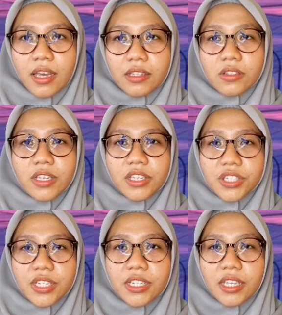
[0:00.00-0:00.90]

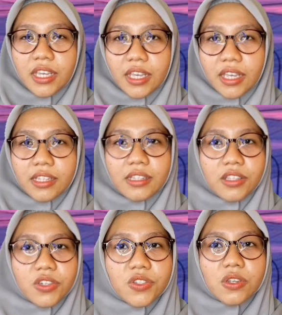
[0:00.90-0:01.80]
Intonation in
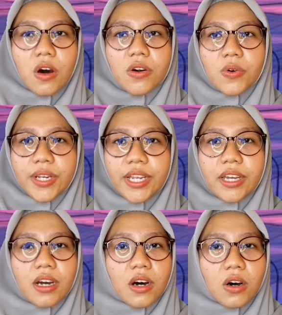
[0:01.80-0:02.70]
news or
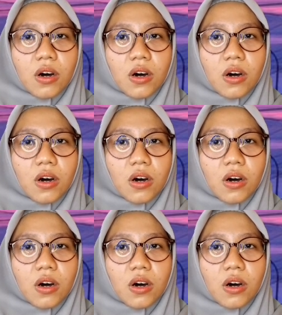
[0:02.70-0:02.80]
reading